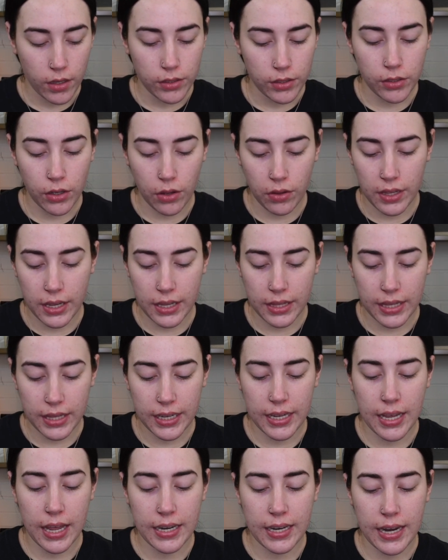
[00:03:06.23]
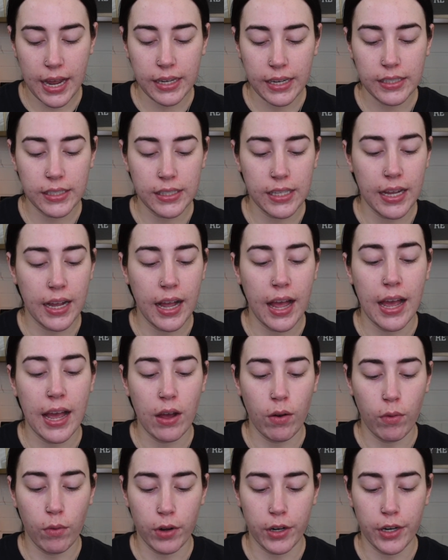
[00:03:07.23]
So then the next thing
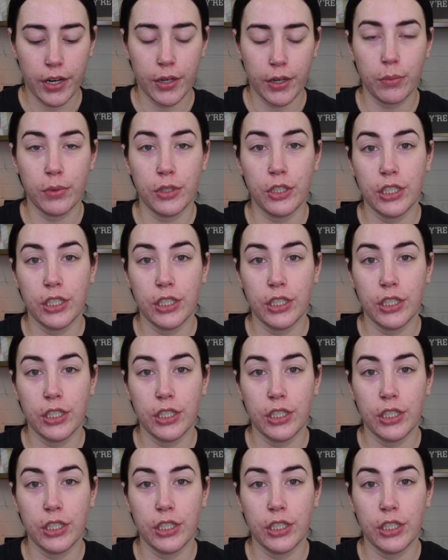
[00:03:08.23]
I ordered,